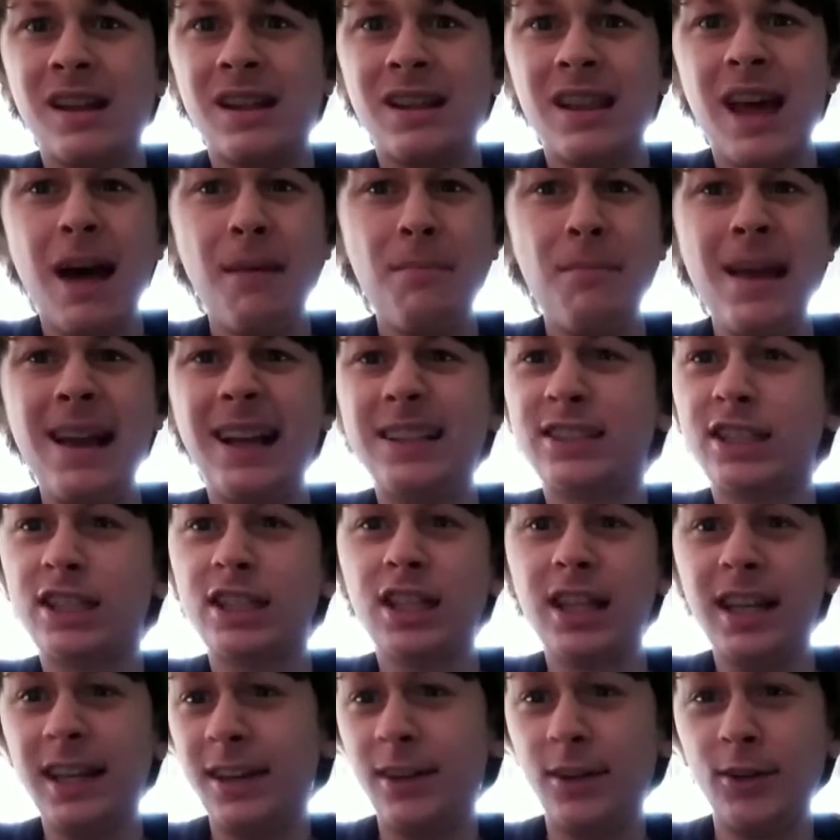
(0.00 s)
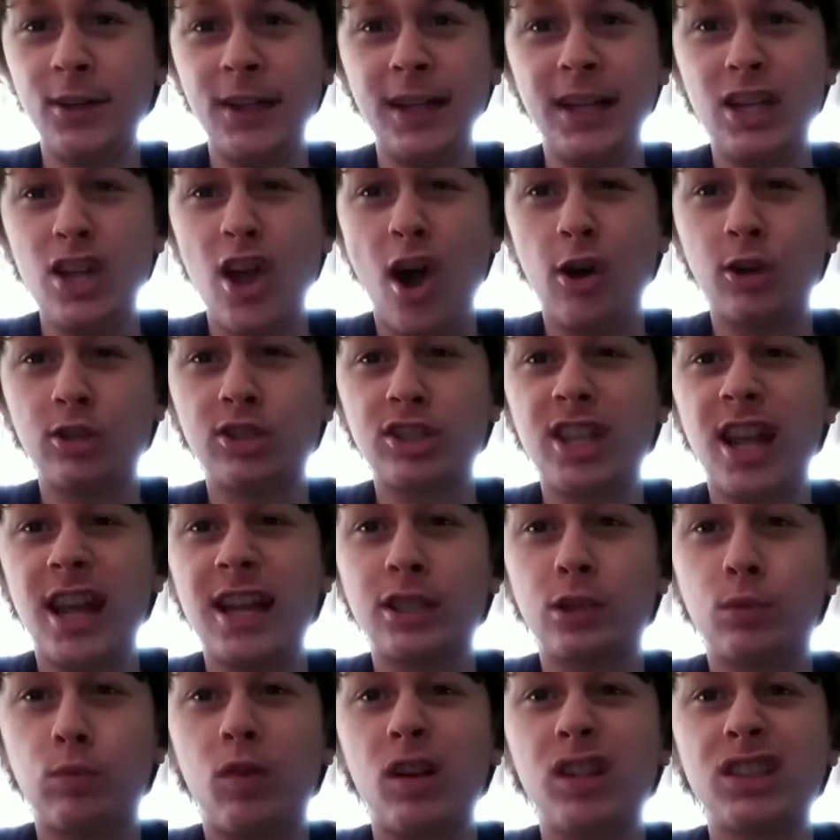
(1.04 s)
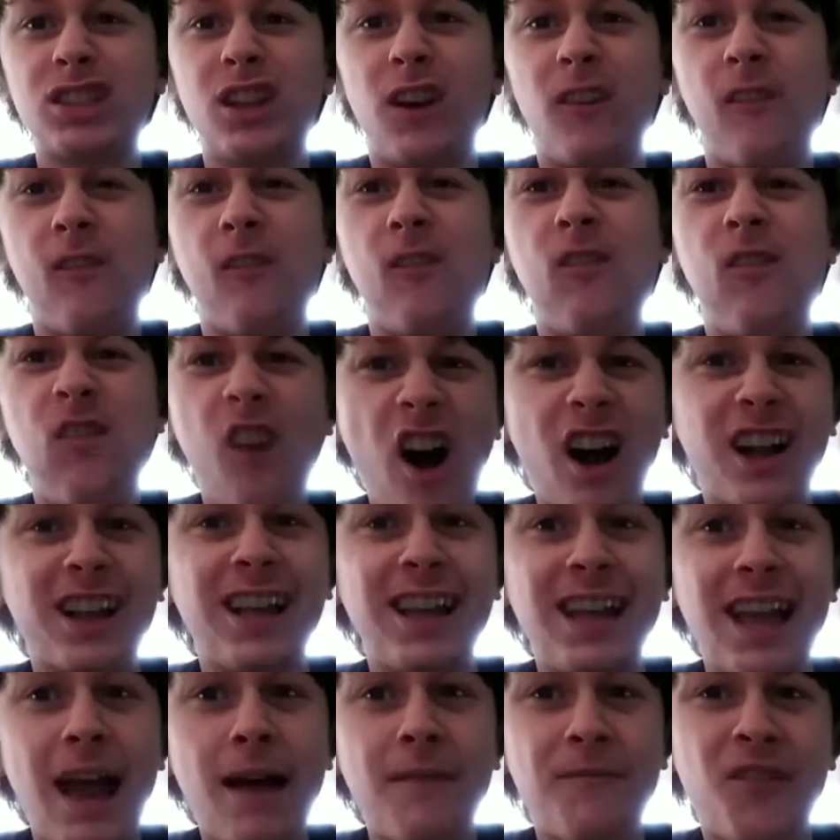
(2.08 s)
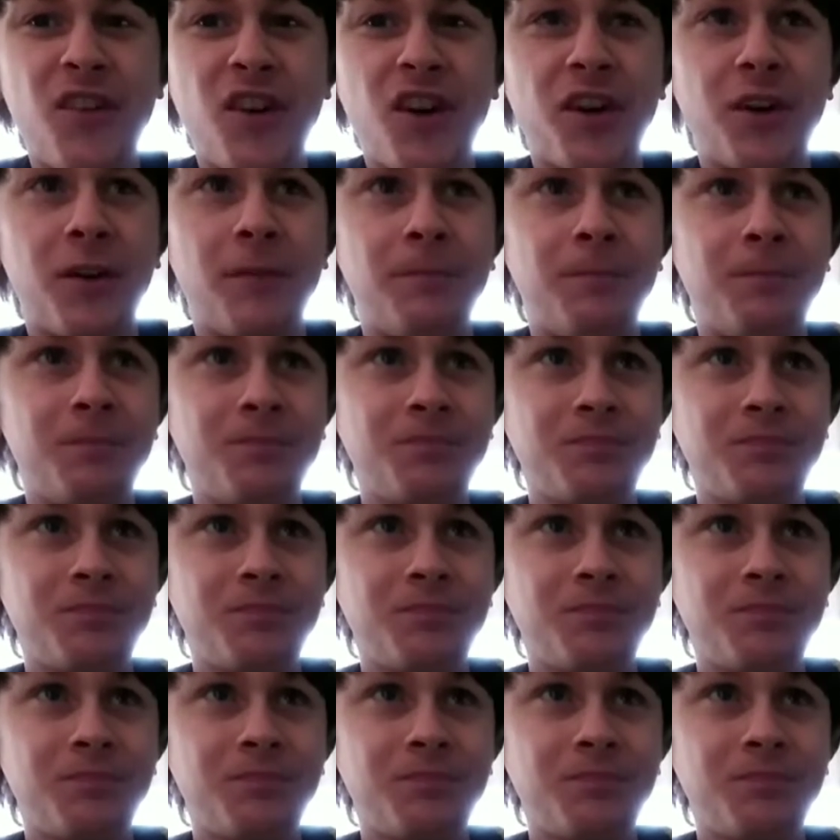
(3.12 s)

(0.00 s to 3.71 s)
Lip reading: That makes literally no sense whatsoever.